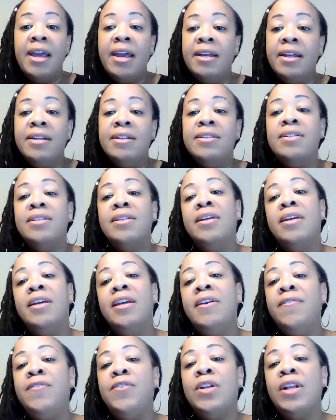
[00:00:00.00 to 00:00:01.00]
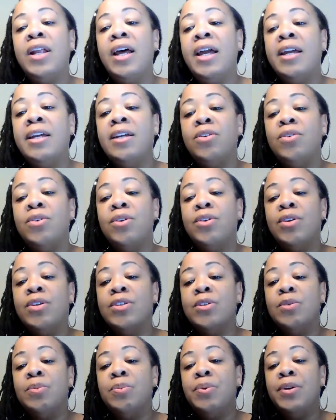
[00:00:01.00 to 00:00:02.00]
And if you like, you can
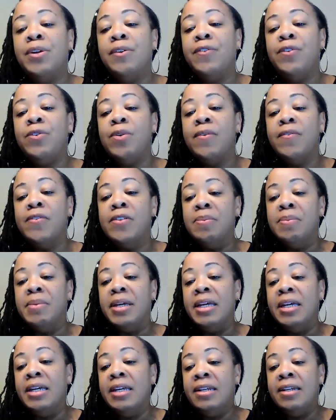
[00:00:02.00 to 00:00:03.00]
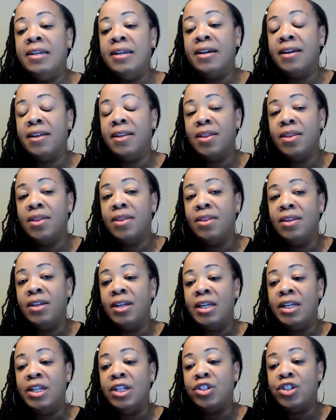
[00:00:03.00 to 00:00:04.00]
also put a few of them in
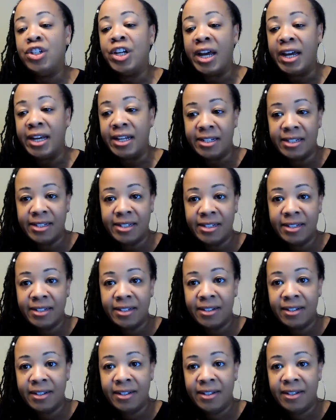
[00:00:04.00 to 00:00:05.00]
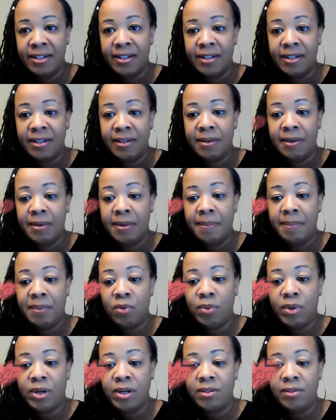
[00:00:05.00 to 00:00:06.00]
the chat.
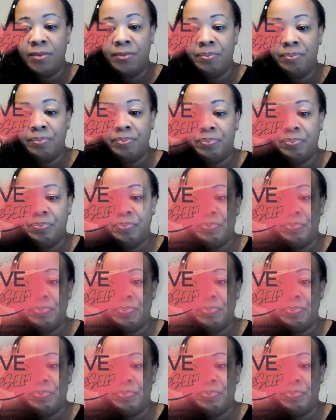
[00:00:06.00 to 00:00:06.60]
Do well.